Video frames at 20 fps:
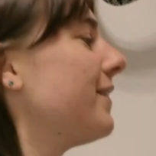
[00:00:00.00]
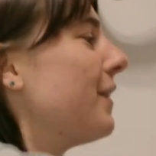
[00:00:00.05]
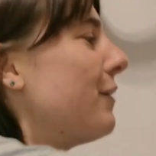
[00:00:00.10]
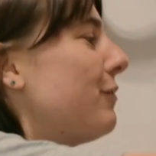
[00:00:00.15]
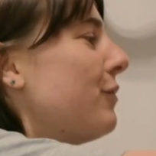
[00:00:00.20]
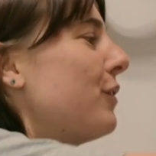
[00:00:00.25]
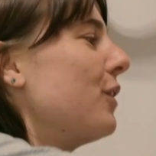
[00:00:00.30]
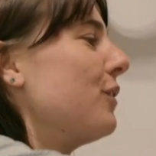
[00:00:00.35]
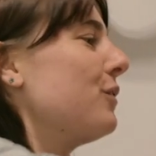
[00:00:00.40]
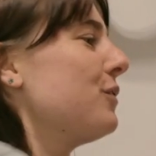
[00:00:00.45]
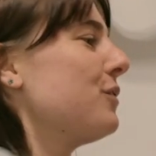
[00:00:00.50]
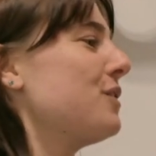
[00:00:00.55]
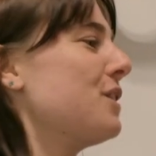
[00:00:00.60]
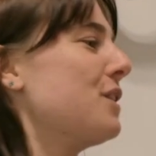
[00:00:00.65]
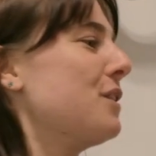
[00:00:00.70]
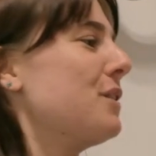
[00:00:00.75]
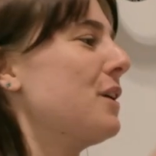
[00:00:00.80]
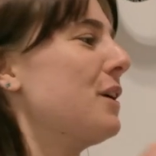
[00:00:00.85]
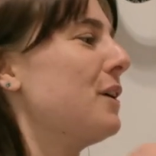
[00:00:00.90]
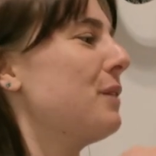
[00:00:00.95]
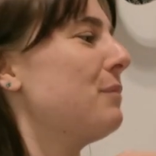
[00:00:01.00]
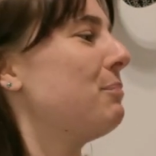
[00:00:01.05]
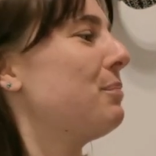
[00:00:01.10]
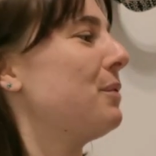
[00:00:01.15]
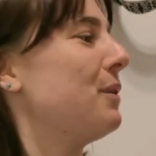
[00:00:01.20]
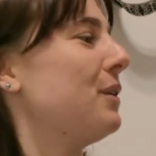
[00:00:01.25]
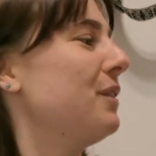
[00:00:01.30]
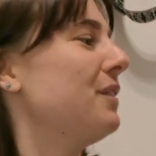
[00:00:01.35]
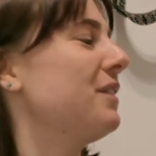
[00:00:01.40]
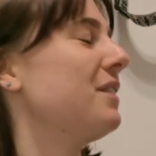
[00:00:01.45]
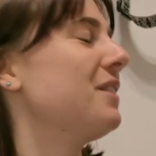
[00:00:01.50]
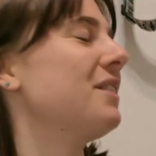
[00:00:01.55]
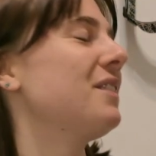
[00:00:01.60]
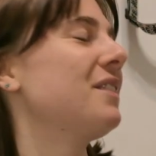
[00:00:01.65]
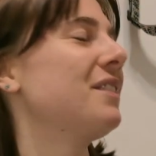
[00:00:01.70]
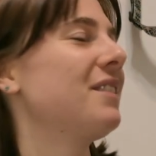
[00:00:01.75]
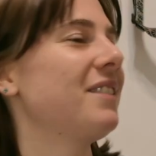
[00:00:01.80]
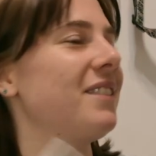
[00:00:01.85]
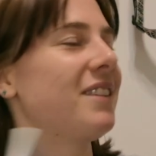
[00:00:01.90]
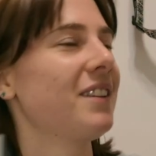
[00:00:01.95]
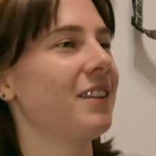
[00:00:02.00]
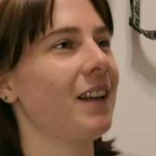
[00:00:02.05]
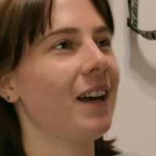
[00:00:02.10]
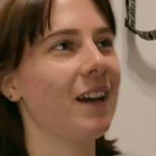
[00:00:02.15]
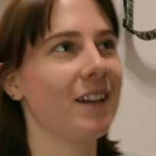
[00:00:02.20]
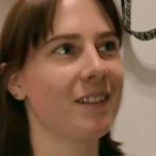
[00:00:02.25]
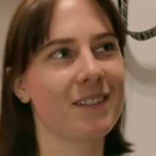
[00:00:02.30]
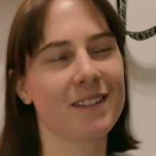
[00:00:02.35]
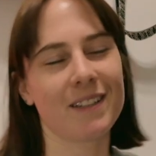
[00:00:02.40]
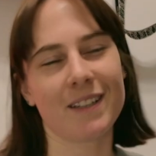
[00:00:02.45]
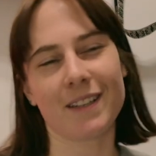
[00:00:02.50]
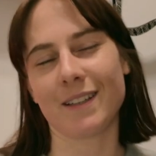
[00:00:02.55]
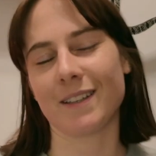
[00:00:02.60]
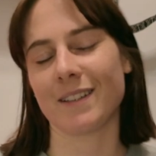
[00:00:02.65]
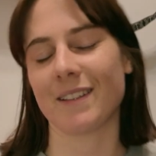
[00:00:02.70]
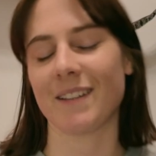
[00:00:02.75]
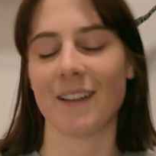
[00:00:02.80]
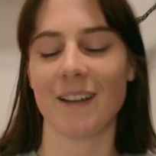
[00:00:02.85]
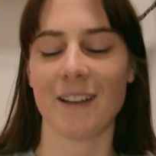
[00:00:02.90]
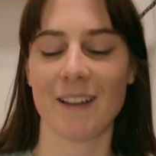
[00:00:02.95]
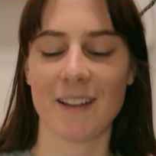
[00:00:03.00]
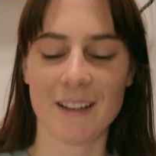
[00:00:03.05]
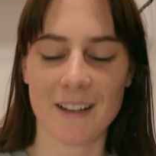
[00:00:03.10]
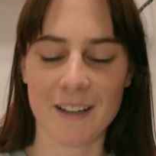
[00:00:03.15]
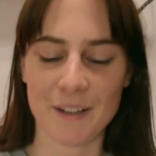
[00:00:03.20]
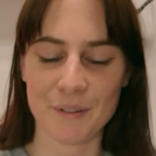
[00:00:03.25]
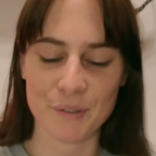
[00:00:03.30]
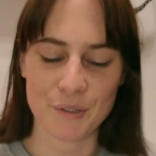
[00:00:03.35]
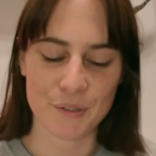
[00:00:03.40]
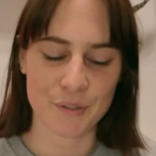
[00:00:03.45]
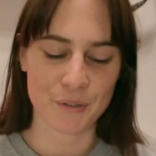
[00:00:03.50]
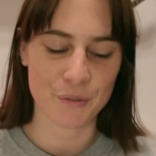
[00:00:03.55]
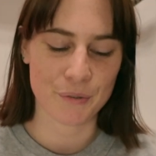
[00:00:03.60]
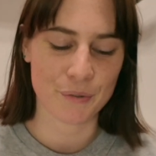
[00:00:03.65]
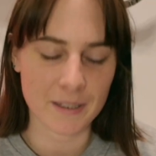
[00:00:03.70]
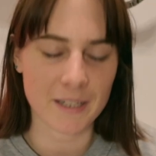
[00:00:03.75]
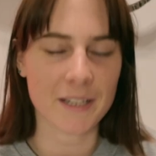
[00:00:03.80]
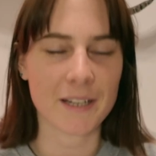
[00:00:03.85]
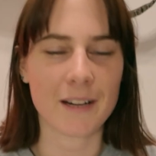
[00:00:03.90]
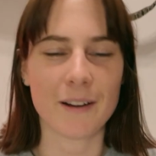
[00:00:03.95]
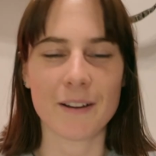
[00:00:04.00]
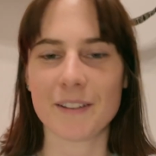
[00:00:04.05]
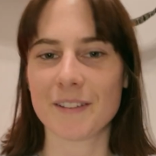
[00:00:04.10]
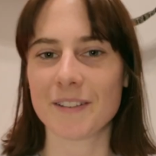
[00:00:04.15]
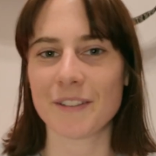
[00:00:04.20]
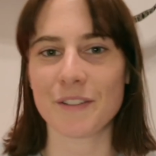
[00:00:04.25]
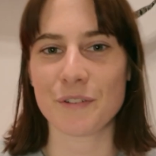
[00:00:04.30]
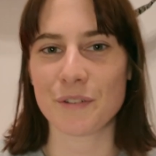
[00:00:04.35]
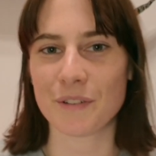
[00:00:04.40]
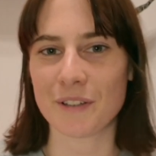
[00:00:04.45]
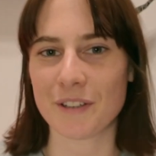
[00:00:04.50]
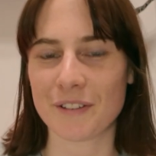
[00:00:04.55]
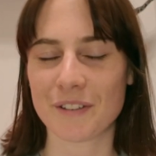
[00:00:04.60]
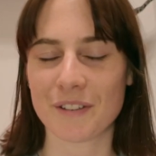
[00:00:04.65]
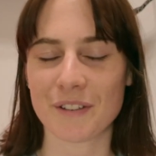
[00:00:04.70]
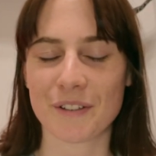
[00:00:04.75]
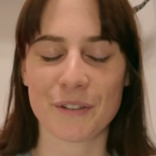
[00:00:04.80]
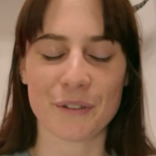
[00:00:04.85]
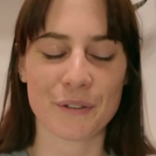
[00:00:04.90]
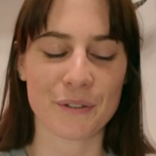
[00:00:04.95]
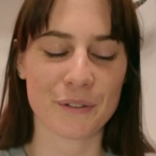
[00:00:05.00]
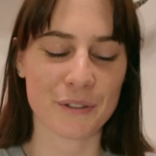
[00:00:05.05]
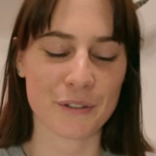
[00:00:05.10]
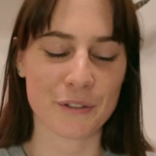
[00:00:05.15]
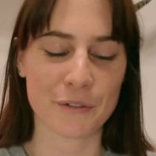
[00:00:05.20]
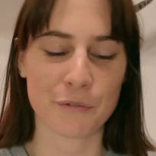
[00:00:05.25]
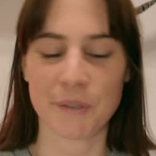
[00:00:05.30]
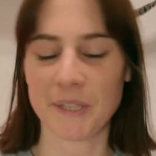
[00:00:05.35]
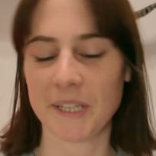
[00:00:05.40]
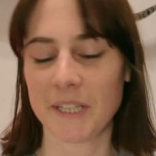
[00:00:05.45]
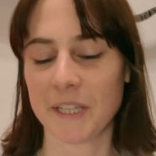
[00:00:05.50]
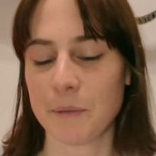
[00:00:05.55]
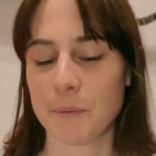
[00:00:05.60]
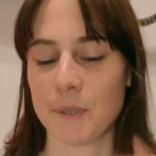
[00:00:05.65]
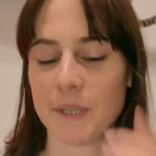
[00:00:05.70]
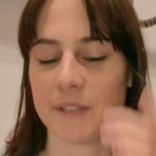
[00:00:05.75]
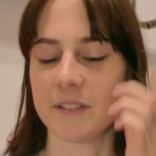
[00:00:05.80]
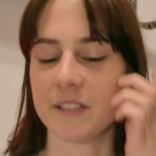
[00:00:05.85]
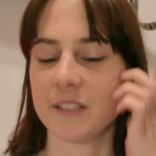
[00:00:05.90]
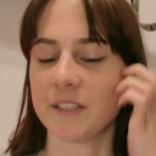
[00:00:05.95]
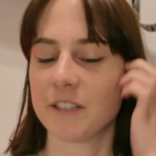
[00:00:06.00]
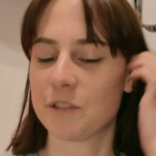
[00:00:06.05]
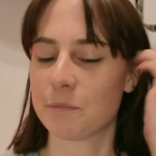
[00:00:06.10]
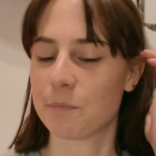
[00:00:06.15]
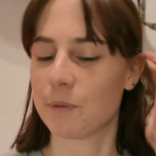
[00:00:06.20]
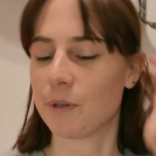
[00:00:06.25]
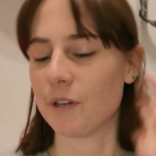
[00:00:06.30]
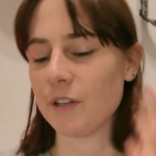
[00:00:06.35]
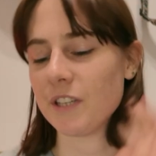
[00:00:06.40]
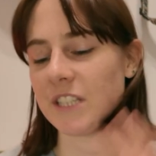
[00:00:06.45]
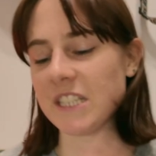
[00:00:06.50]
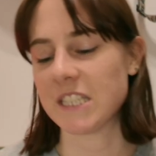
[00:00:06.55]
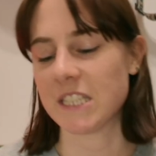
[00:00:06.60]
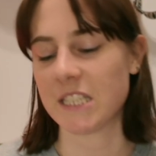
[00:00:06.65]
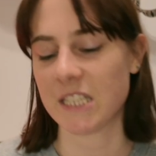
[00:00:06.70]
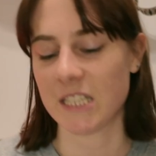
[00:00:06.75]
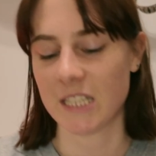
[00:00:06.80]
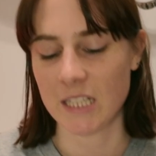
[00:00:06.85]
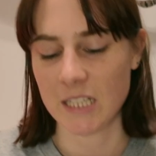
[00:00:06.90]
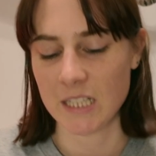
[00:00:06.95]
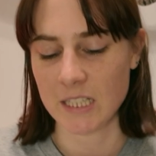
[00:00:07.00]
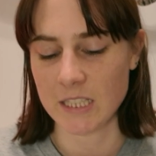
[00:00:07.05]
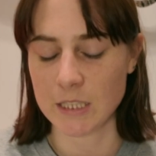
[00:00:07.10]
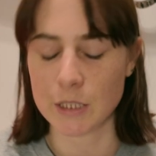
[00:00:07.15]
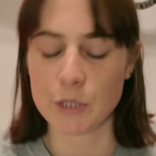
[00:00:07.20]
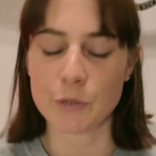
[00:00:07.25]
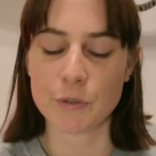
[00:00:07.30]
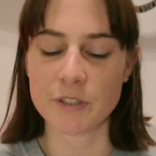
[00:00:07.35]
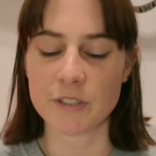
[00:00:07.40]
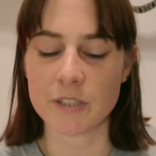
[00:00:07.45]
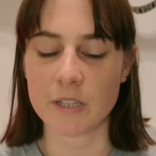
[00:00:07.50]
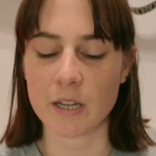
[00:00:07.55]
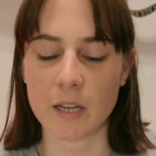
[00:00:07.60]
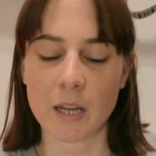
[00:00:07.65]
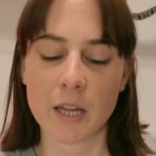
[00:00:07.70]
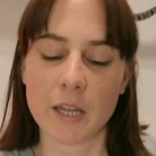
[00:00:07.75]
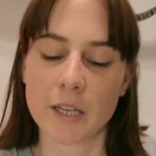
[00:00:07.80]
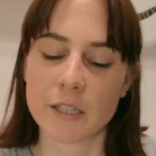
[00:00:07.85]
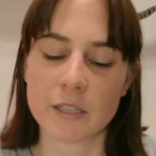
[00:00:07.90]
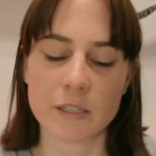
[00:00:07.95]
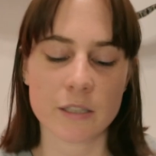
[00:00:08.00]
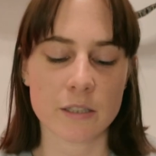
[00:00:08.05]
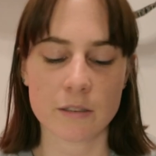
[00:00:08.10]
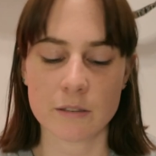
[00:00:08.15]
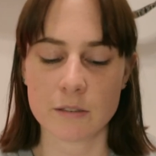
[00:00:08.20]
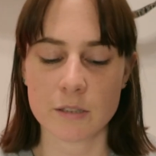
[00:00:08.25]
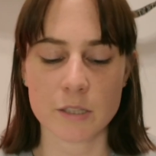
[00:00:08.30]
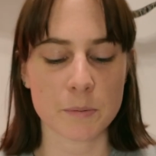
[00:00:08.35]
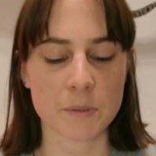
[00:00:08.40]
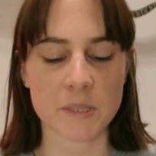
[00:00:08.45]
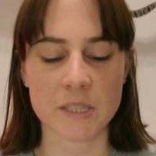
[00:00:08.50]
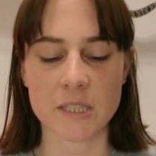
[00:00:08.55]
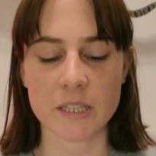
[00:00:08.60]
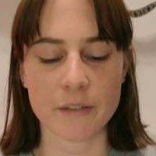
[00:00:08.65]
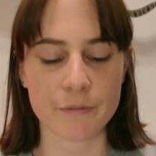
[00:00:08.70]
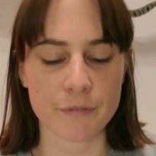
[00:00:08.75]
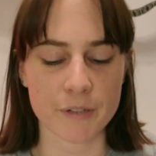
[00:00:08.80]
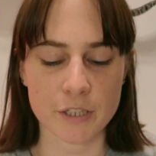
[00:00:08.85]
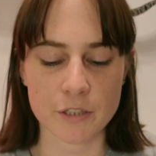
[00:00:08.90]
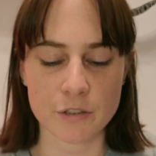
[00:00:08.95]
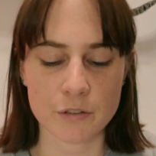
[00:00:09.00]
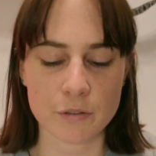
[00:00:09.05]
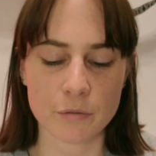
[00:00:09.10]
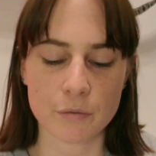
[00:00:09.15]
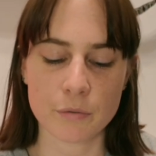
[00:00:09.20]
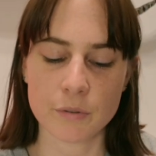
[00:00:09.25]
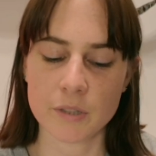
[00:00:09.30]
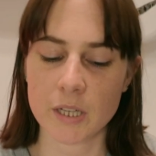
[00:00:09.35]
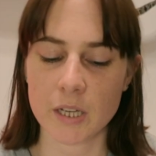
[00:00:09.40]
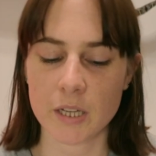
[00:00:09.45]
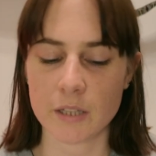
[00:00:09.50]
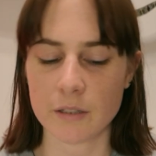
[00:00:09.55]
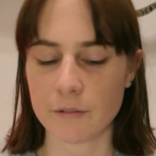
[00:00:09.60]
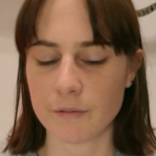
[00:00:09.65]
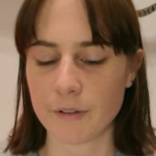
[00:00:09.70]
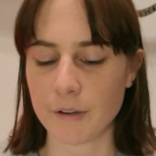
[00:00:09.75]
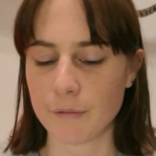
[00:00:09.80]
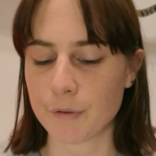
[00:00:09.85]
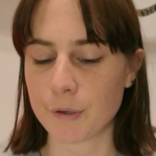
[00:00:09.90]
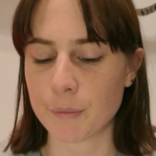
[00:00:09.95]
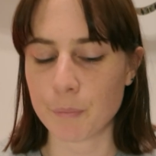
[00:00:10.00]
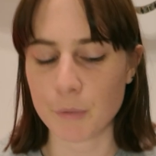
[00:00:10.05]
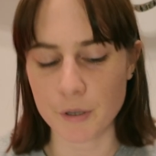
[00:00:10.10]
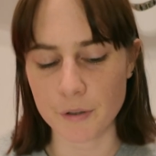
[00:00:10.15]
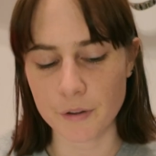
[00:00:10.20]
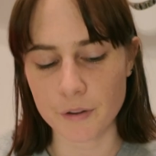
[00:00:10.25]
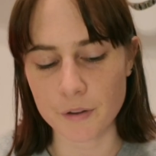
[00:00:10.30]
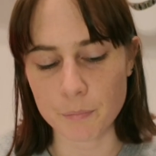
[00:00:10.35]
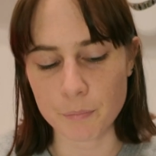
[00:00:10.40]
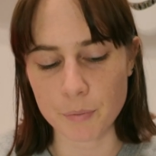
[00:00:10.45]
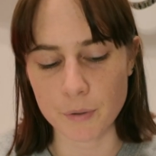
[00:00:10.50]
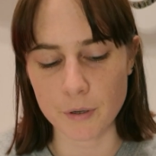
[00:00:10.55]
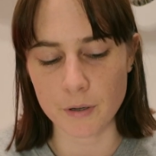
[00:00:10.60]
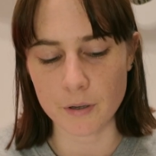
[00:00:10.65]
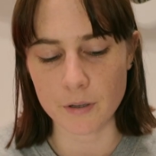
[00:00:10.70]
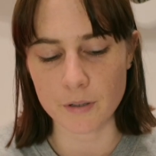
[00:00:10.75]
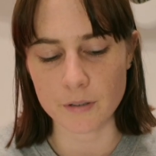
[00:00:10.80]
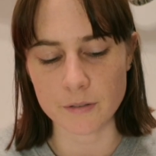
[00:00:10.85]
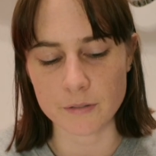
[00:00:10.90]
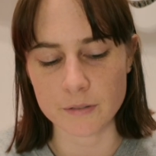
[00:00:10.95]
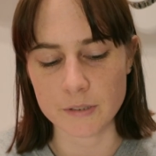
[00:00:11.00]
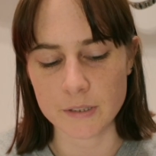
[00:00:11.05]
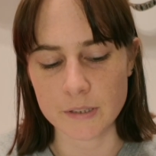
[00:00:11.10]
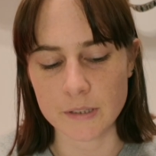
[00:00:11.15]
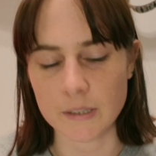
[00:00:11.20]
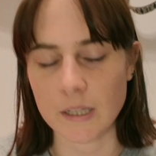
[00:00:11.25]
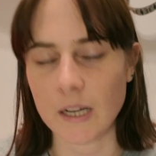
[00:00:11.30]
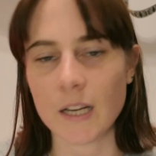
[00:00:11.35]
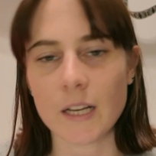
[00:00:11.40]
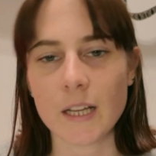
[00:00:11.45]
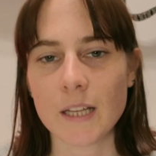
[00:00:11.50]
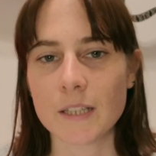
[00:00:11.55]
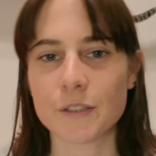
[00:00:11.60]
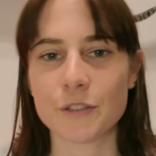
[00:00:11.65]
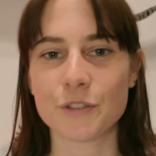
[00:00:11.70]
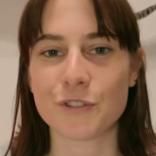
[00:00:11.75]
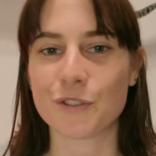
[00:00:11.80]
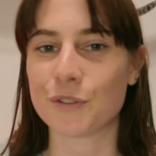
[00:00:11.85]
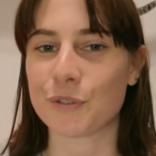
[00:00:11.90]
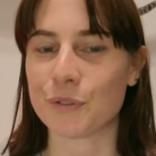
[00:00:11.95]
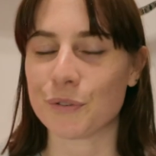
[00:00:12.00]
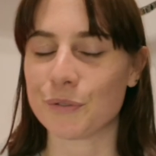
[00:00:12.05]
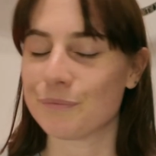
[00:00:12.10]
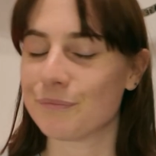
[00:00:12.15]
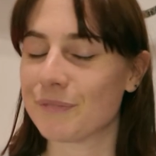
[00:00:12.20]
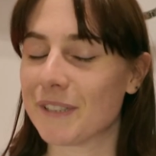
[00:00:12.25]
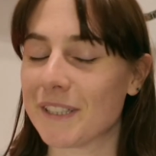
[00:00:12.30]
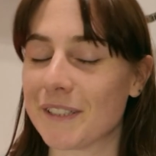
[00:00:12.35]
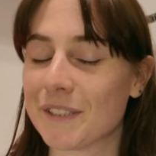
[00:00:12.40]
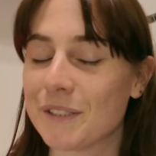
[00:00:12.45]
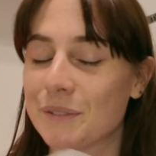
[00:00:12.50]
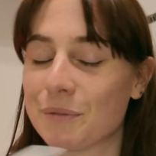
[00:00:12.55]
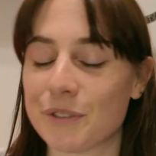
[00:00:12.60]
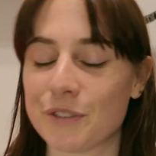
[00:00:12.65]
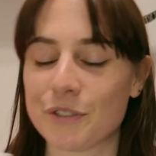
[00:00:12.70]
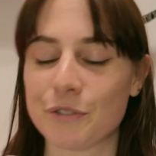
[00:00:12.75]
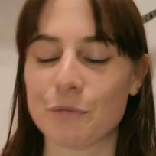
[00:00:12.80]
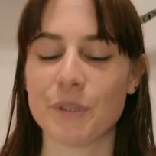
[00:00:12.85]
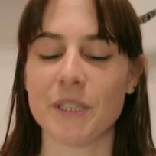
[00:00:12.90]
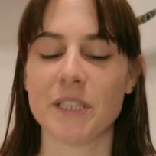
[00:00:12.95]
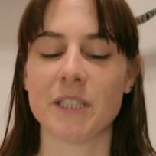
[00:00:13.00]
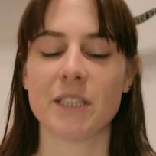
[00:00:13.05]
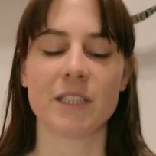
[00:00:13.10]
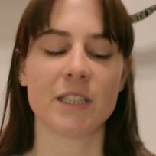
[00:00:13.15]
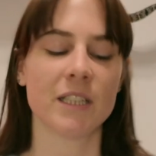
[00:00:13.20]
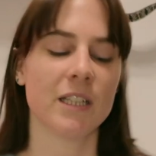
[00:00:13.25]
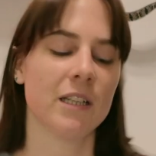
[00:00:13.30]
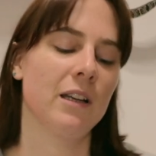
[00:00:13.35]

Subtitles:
I forgot to say that, but the last thing that I would do, I honestly do this on a weekly basis, but so it's not like specific to the end of every month, but I like to journal at least once a week,